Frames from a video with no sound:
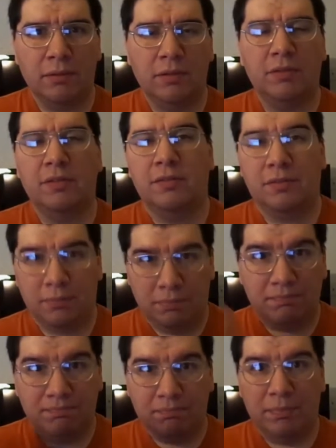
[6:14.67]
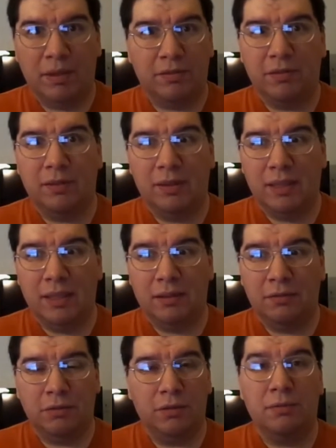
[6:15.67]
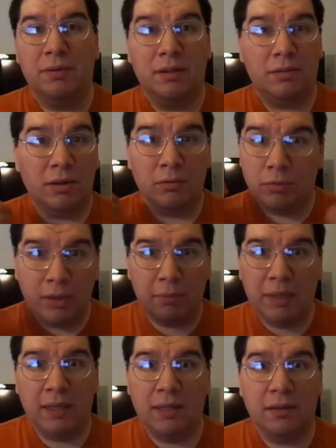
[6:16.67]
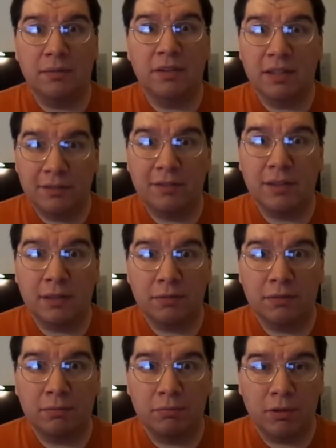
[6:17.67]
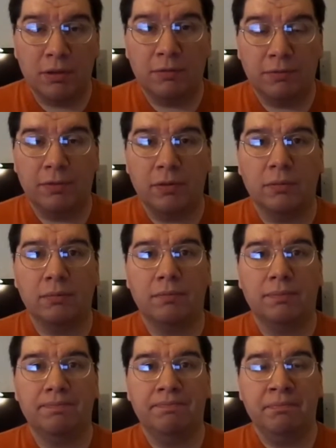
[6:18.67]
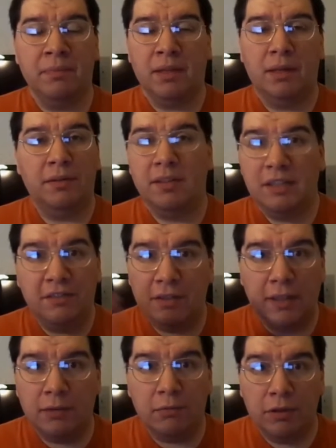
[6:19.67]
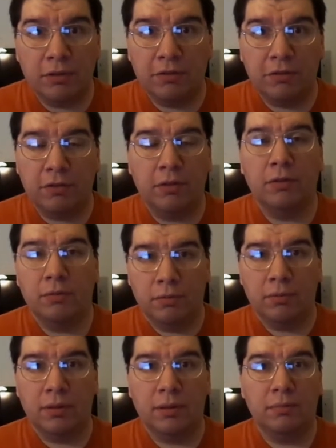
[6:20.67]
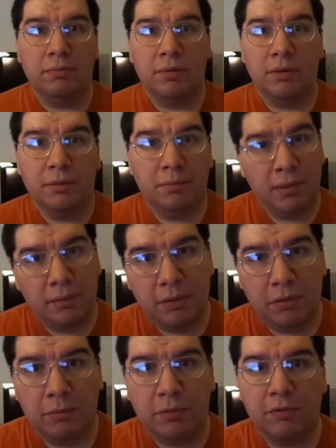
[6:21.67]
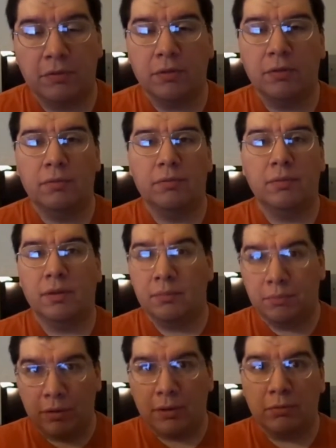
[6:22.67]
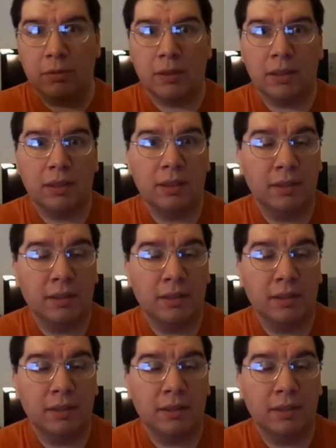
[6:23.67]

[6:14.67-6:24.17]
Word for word: which is basically sort of a, a remake of the nineteen eighty-one film, of the nineteen eighty-one show, uh, The Pee-Wee Herman Show, on Broadway.